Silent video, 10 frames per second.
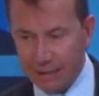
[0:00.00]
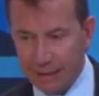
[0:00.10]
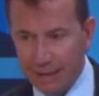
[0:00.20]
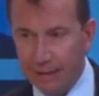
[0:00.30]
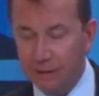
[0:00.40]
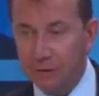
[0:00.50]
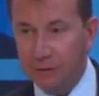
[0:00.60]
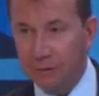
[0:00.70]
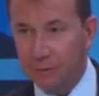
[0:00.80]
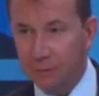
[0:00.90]
he
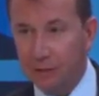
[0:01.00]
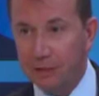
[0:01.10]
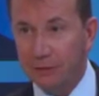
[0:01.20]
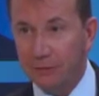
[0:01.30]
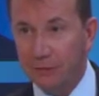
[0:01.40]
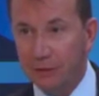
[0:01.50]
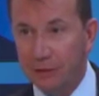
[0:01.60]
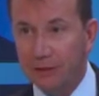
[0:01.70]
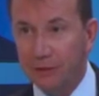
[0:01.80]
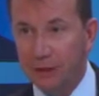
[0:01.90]
doesn't speak of
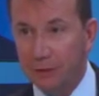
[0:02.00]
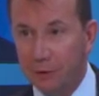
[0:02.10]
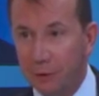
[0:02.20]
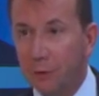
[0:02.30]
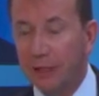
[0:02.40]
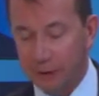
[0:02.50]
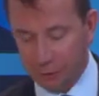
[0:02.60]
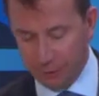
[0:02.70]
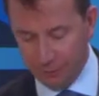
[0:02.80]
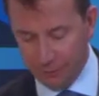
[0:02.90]
things that are
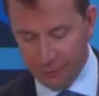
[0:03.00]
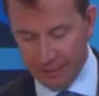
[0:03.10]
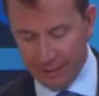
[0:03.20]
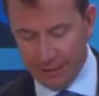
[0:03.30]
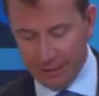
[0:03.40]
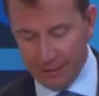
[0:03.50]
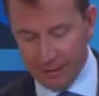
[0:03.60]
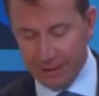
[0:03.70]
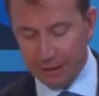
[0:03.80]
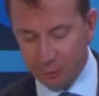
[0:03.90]
theoretical.
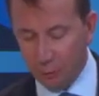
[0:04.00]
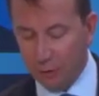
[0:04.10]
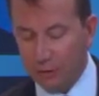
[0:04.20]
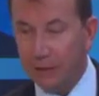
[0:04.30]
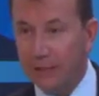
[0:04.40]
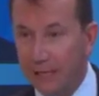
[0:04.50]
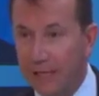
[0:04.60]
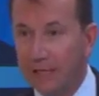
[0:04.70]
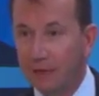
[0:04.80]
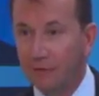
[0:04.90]
He has worn the
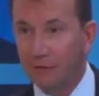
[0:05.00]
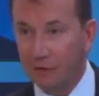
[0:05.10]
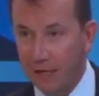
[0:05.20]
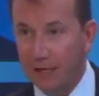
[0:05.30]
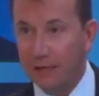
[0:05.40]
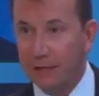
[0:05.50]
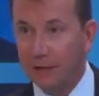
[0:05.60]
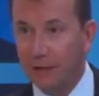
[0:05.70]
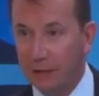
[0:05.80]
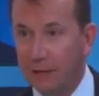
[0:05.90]
Canadian flag
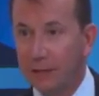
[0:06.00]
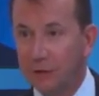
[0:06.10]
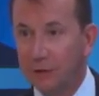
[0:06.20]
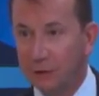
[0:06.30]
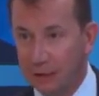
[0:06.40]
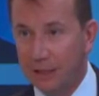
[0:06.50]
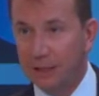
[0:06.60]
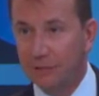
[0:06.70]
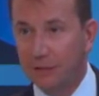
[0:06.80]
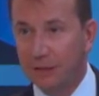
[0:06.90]
on his
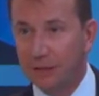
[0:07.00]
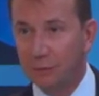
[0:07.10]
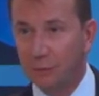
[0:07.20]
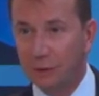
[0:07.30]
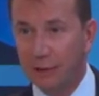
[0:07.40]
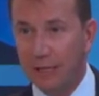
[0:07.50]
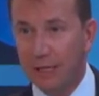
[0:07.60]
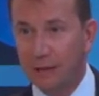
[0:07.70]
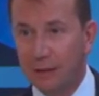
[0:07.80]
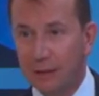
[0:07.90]
sleeve, and it's with
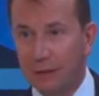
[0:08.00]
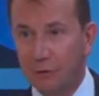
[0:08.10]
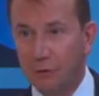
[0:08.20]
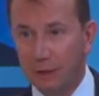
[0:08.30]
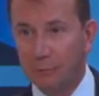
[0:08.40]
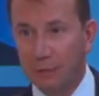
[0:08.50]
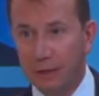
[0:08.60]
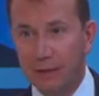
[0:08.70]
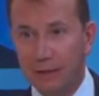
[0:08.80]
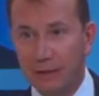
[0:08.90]
that
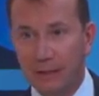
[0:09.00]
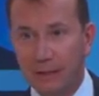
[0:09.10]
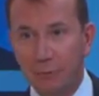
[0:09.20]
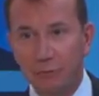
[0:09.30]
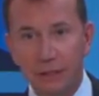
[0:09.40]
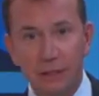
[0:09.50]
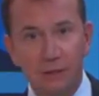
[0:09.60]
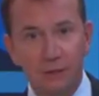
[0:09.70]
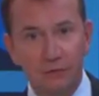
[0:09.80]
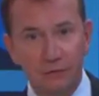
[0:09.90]
credibility that he
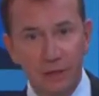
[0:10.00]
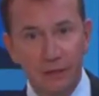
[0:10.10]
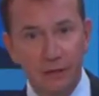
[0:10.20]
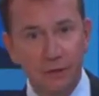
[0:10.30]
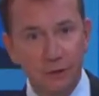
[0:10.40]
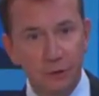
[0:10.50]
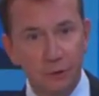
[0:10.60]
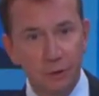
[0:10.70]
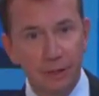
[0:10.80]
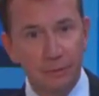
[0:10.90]
brings defense and
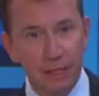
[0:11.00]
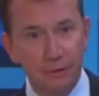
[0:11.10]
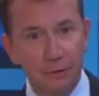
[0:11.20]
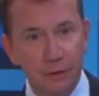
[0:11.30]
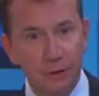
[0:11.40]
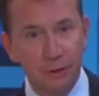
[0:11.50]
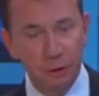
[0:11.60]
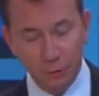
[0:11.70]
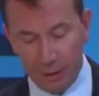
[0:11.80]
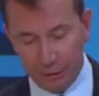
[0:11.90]
security matters
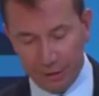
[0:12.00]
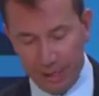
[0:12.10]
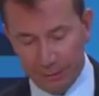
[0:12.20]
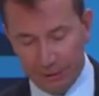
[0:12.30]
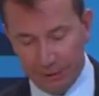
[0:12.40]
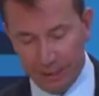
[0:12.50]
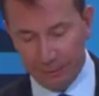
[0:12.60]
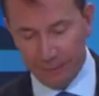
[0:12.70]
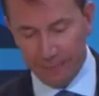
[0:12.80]
to our cabinet table.